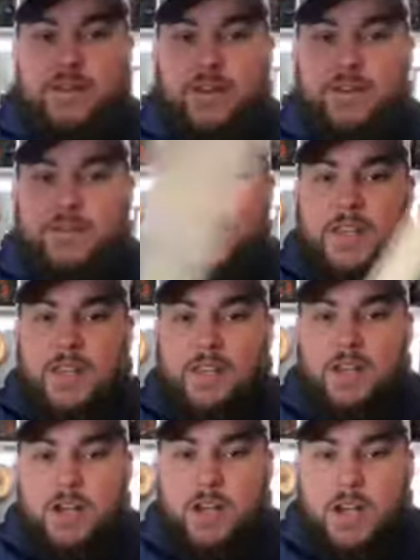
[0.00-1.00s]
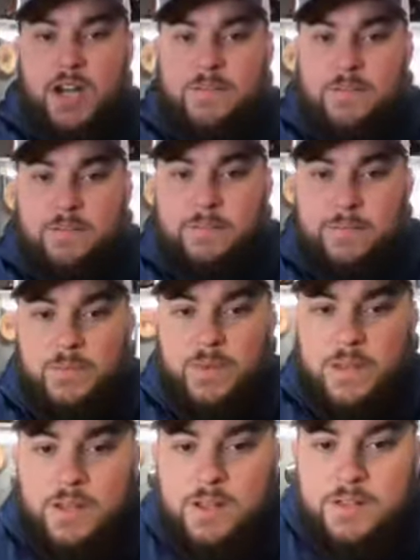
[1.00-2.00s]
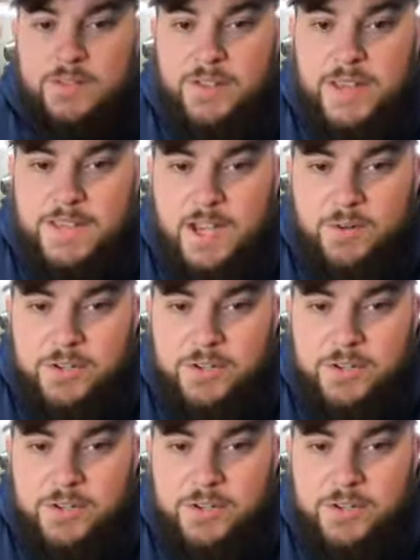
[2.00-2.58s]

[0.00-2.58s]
of the other cutoff. So that's how we're